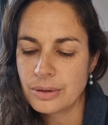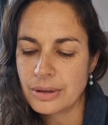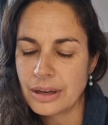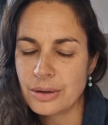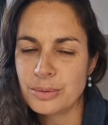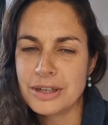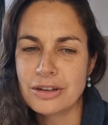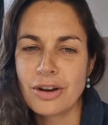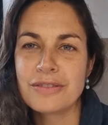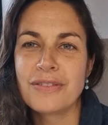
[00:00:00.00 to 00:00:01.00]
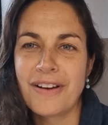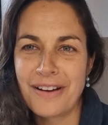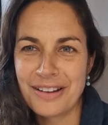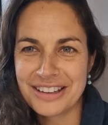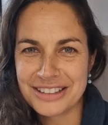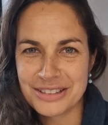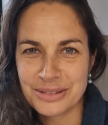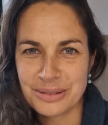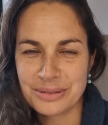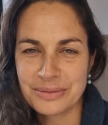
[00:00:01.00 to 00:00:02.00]
how do we not fall
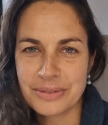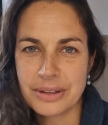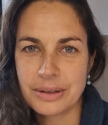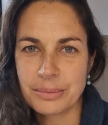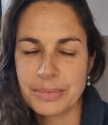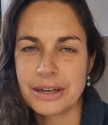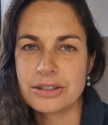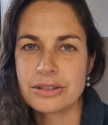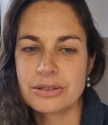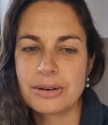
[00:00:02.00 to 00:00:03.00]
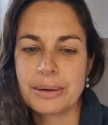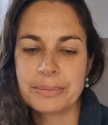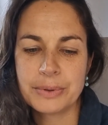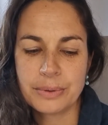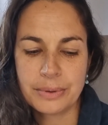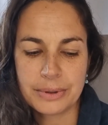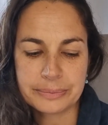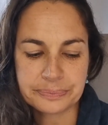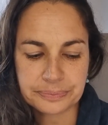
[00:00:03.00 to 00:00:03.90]
into the compassion trap? Or